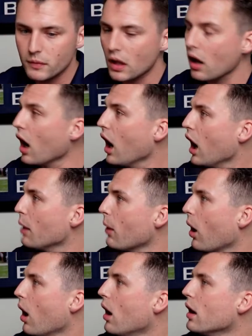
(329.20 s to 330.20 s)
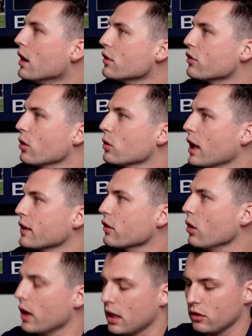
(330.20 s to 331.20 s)
Um, so let's
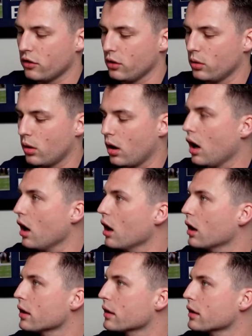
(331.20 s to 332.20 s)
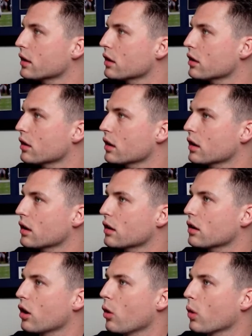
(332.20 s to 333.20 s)
go into uh,
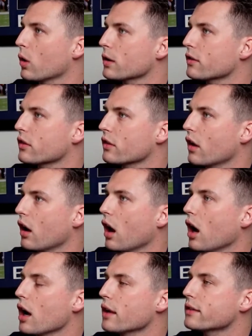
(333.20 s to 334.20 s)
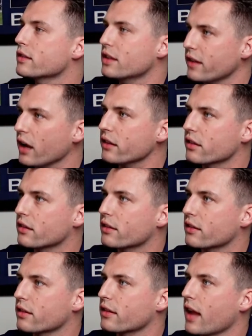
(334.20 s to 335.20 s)
Cowart's uh, Texans
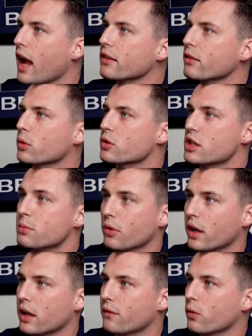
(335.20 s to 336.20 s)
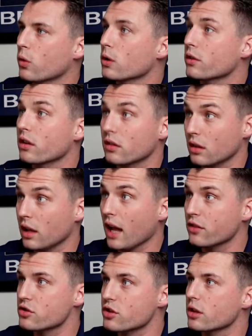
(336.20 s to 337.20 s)
stats, which he played for
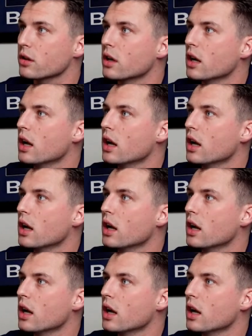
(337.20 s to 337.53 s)
last year.